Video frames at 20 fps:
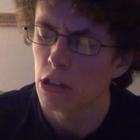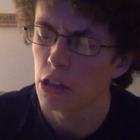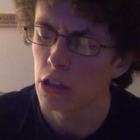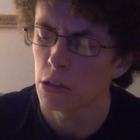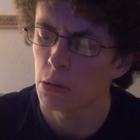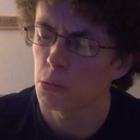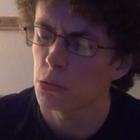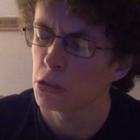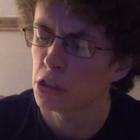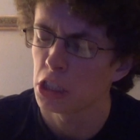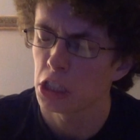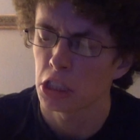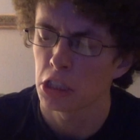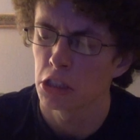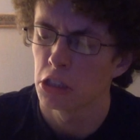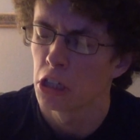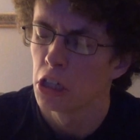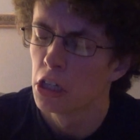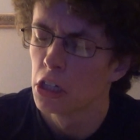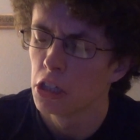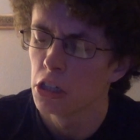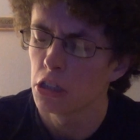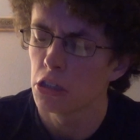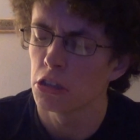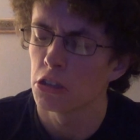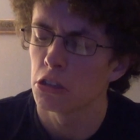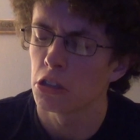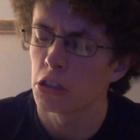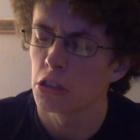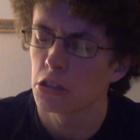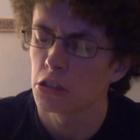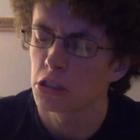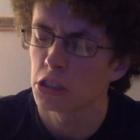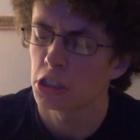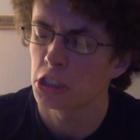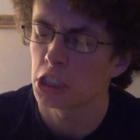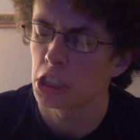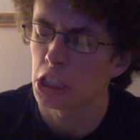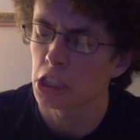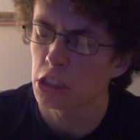it will take an, another
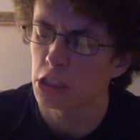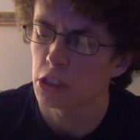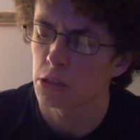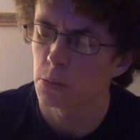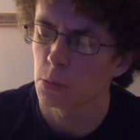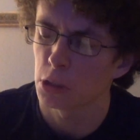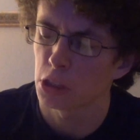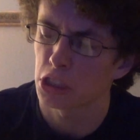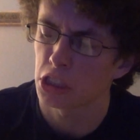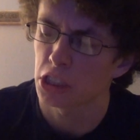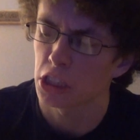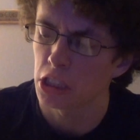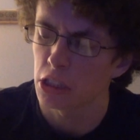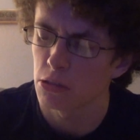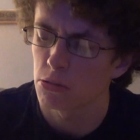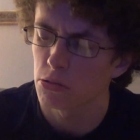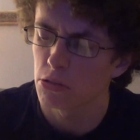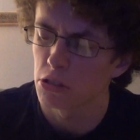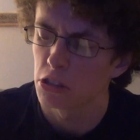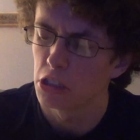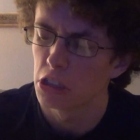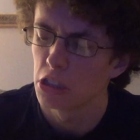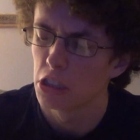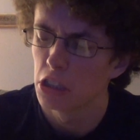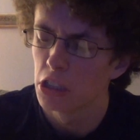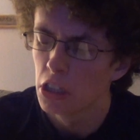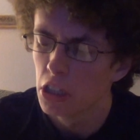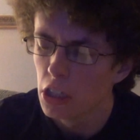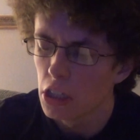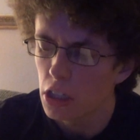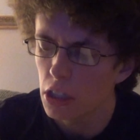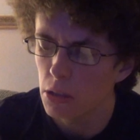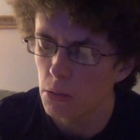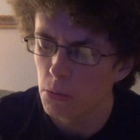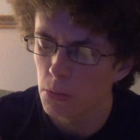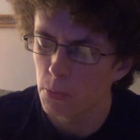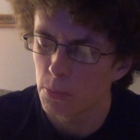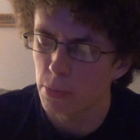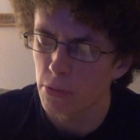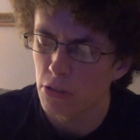six to reschedule.
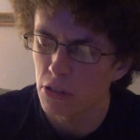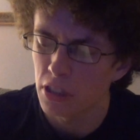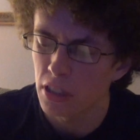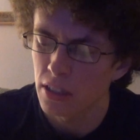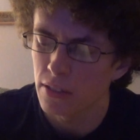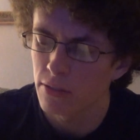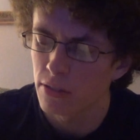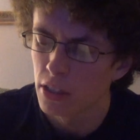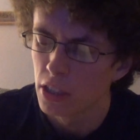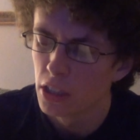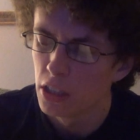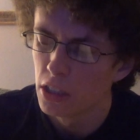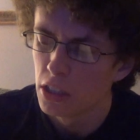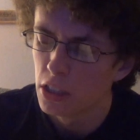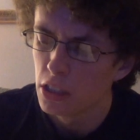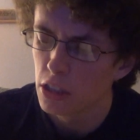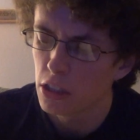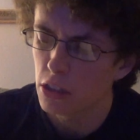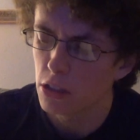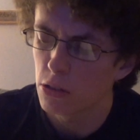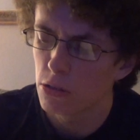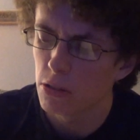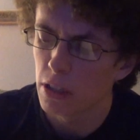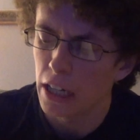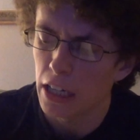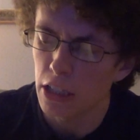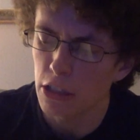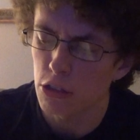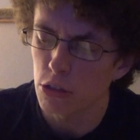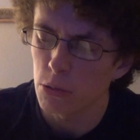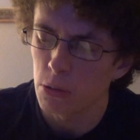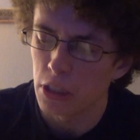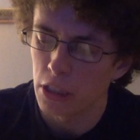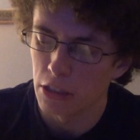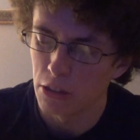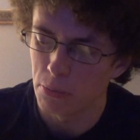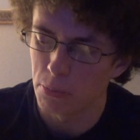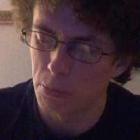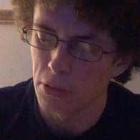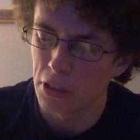And both have
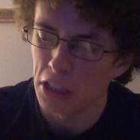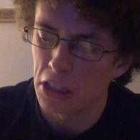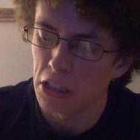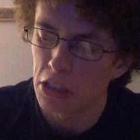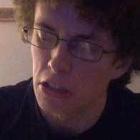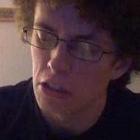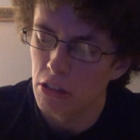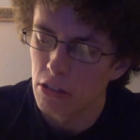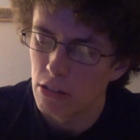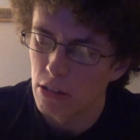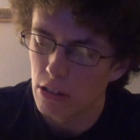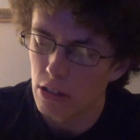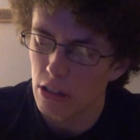graduated by then.